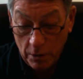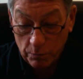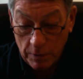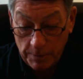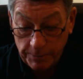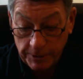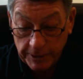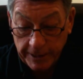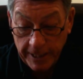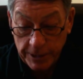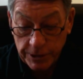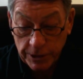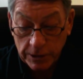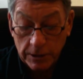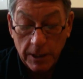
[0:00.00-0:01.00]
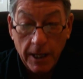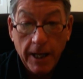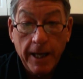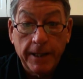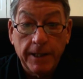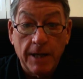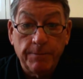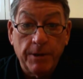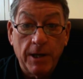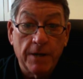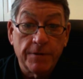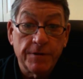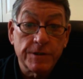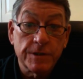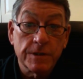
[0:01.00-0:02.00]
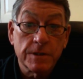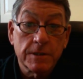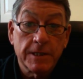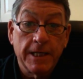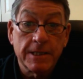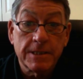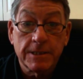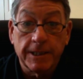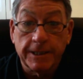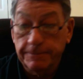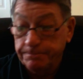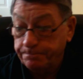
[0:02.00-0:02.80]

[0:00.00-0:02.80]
replication, and hypothesis testing.